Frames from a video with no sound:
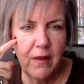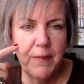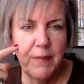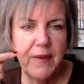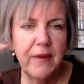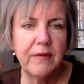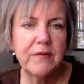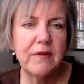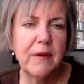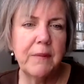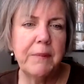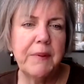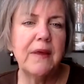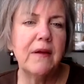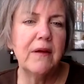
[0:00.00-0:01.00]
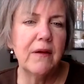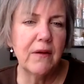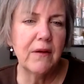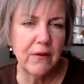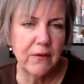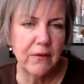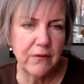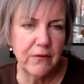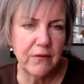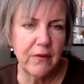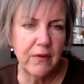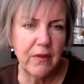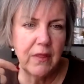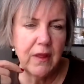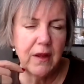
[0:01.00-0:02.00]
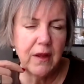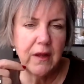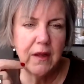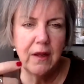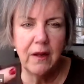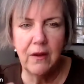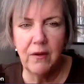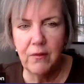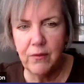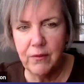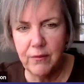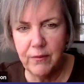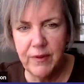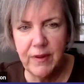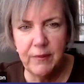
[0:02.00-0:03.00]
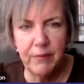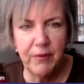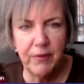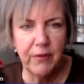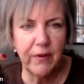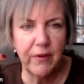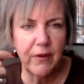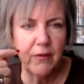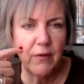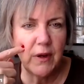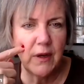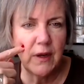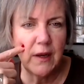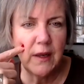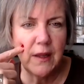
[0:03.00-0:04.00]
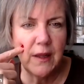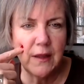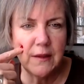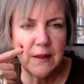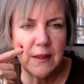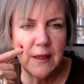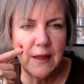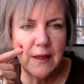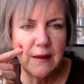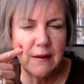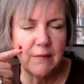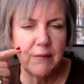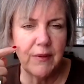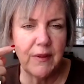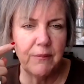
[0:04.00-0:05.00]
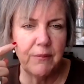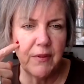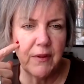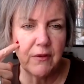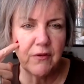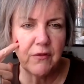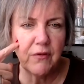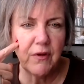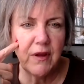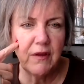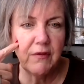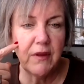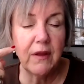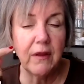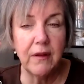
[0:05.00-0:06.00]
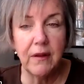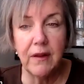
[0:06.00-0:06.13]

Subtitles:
because it appears that, people are going to Disney and people are traveling. And